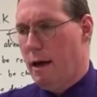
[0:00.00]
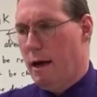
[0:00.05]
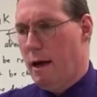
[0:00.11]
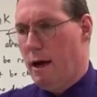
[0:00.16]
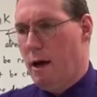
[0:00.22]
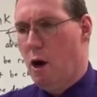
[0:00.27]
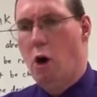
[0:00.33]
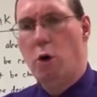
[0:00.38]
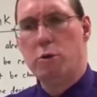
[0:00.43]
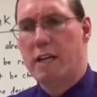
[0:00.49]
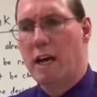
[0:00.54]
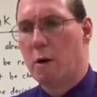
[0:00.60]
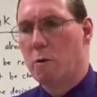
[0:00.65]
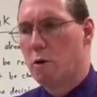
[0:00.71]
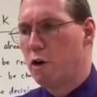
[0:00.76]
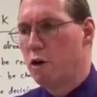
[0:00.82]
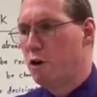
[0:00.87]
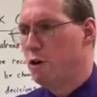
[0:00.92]

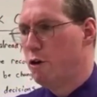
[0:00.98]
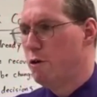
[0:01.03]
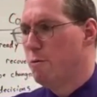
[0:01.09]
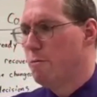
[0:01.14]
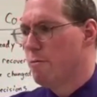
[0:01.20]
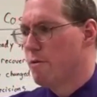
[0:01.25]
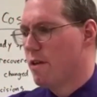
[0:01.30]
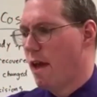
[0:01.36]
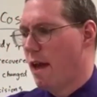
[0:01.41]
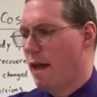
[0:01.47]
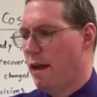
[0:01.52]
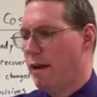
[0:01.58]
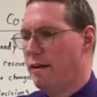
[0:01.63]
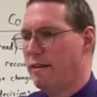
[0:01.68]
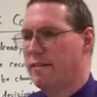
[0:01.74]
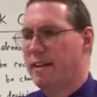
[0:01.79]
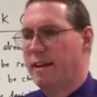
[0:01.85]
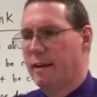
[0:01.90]
hotel rooms
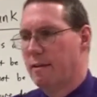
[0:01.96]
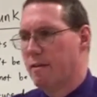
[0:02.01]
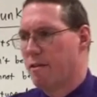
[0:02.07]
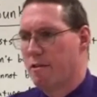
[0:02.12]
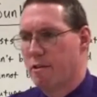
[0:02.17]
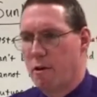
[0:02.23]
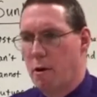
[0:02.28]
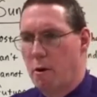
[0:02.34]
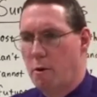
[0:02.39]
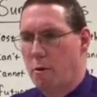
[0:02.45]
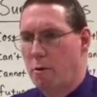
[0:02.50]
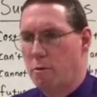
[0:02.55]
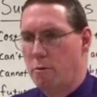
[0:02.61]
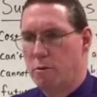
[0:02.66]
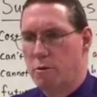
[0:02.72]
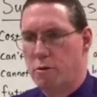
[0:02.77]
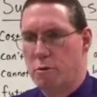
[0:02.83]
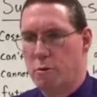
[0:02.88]
and tickets to
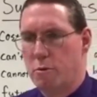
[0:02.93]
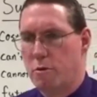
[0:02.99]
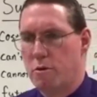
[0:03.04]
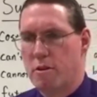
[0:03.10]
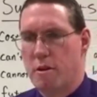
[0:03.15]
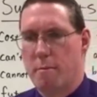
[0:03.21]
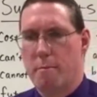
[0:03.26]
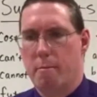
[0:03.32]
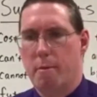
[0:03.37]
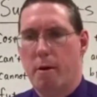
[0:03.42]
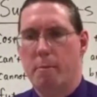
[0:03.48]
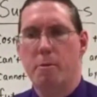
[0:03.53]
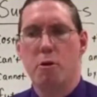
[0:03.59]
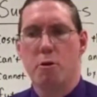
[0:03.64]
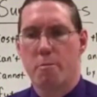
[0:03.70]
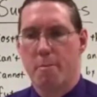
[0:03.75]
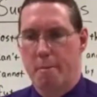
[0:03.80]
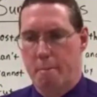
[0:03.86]
go to some
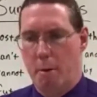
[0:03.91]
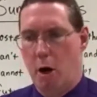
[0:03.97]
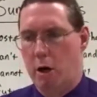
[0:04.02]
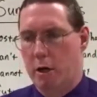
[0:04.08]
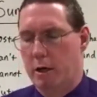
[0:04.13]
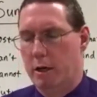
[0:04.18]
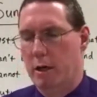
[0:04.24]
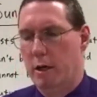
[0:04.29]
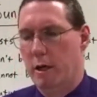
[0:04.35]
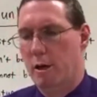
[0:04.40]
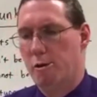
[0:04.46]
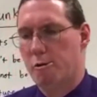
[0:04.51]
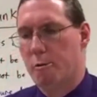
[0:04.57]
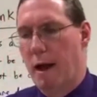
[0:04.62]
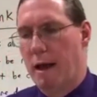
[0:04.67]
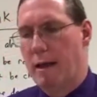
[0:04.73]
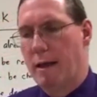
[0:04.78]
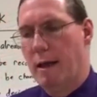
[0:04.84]
amusement park,
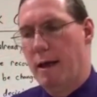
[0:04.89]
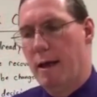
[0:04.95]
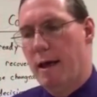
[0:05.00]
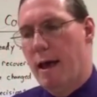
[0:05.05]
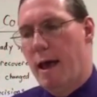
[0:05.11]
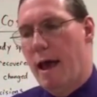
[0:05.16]
right?